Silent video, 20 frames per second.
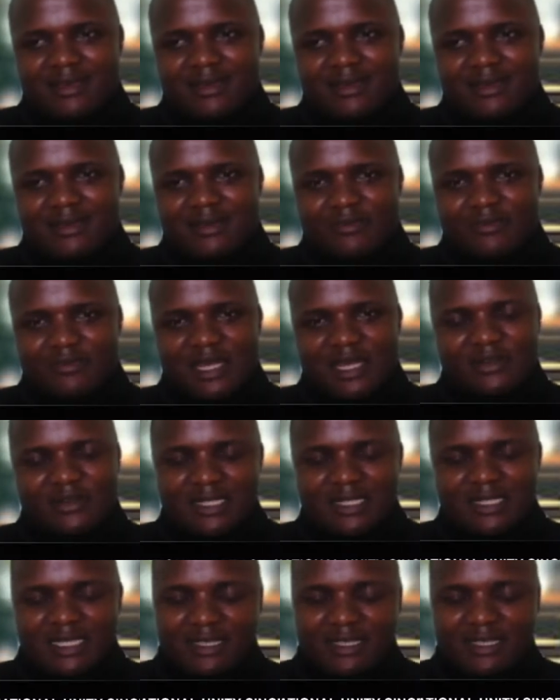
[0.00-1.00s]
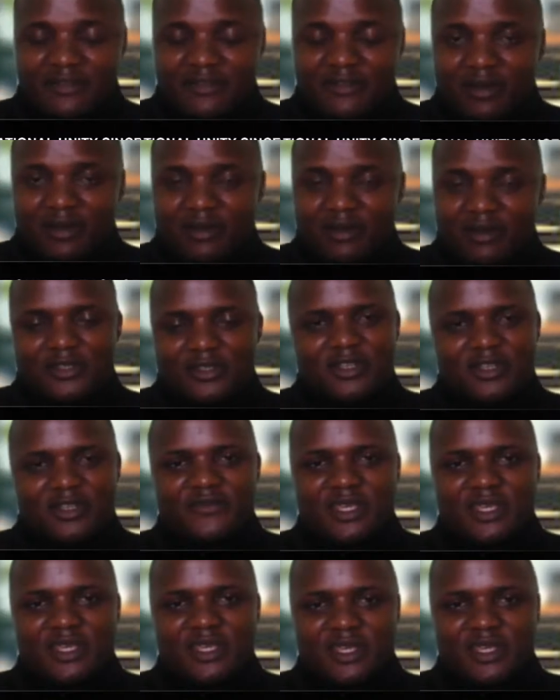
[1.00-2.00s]
What is the focus of
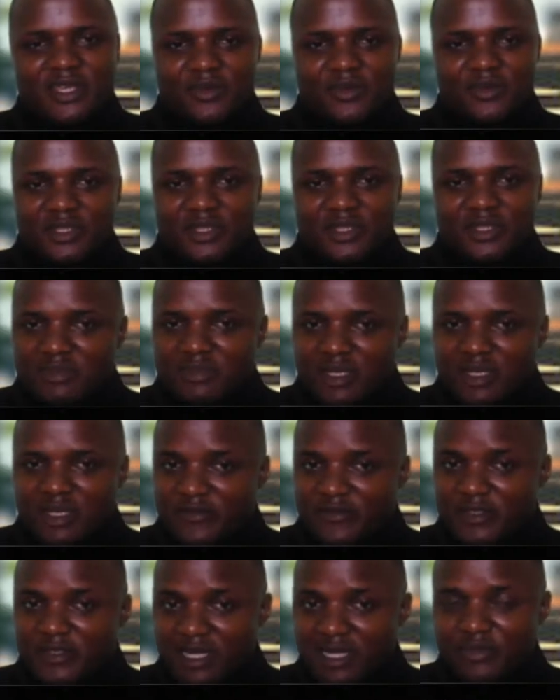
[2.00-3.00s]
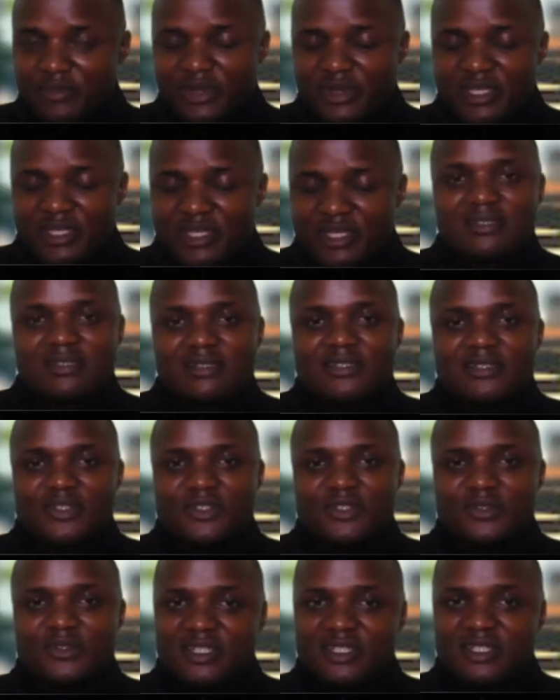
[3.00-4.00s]
the celebrating the
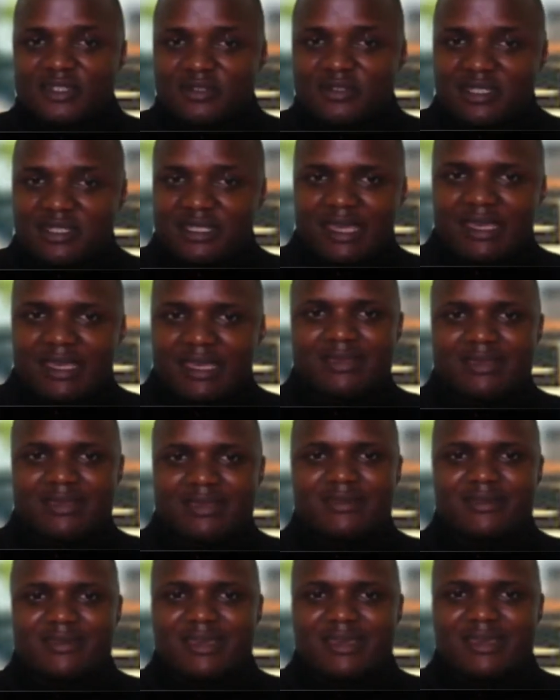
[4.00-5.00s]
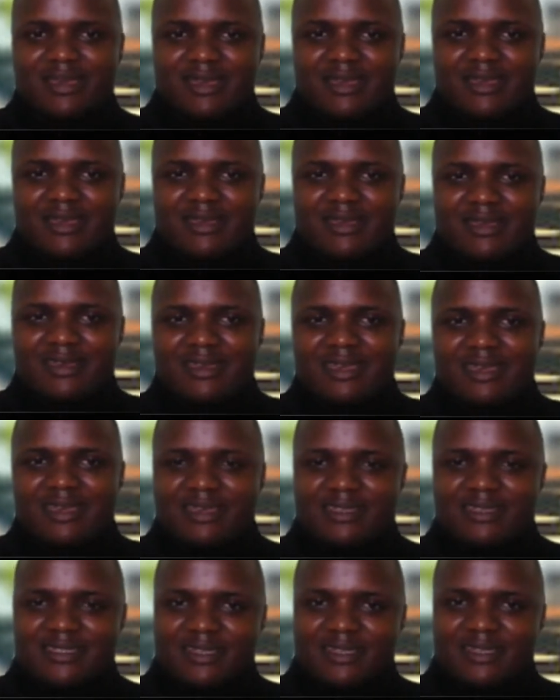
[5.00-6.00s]
Unitary Day?
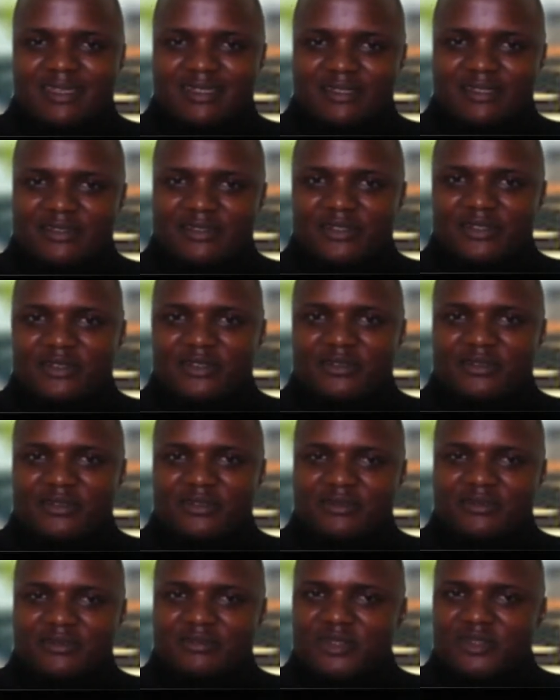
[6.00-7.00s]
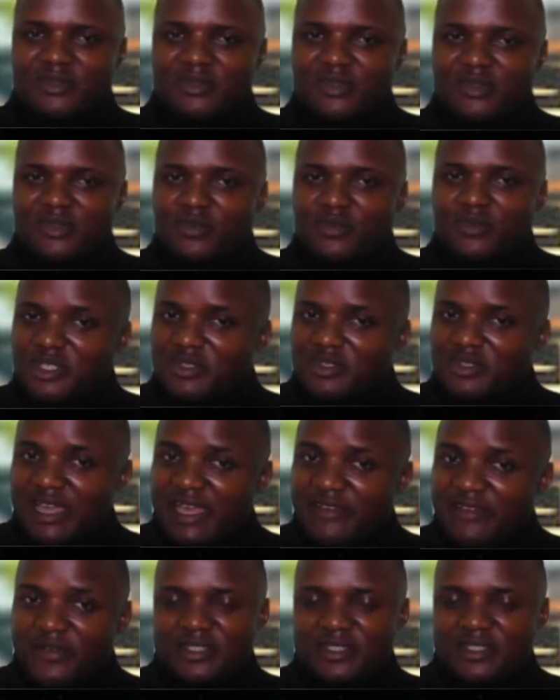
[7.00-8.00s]
Is it the
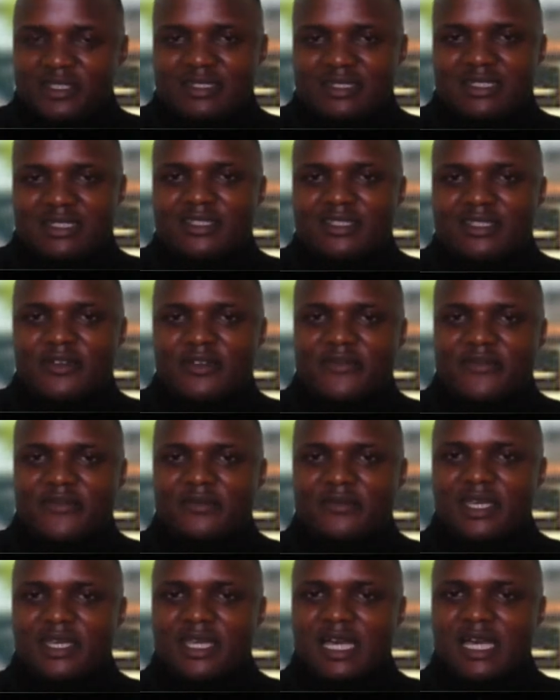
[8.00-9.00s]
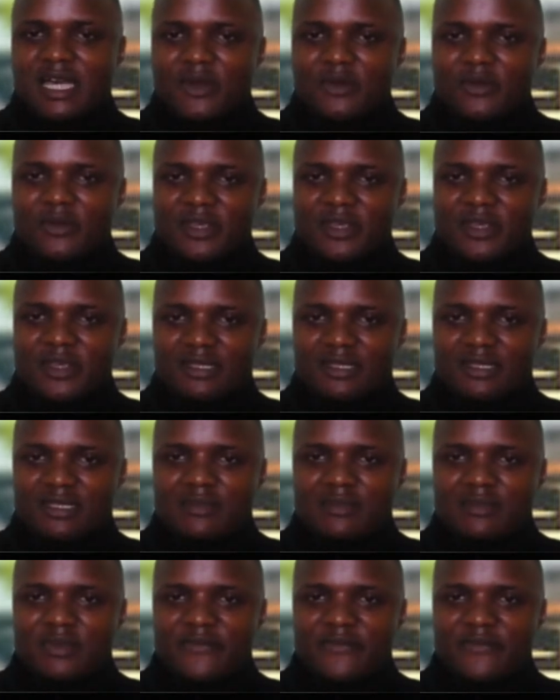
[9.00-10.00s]
diversities of the Cameroonians
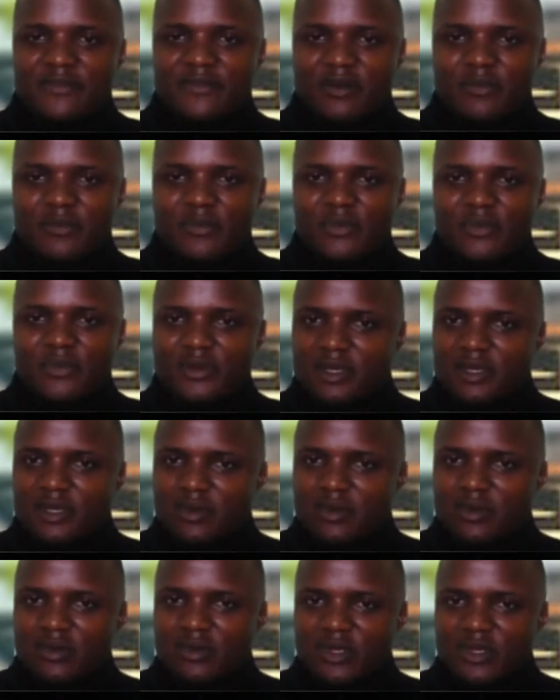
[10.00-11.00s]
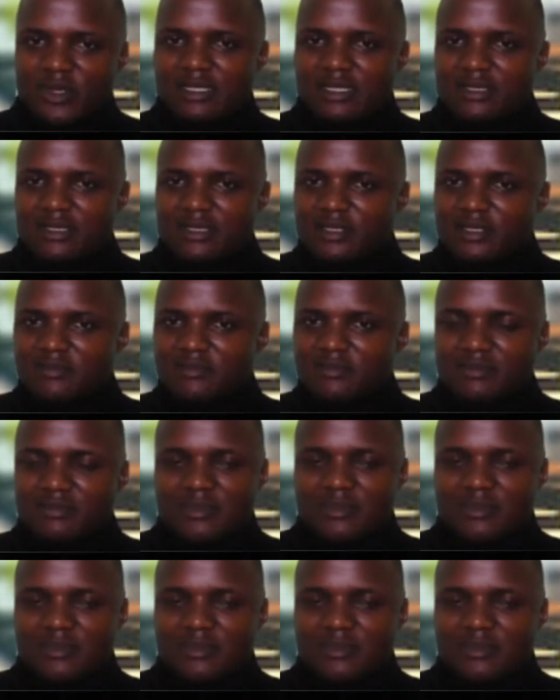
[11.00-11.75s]
before pre-colonialism?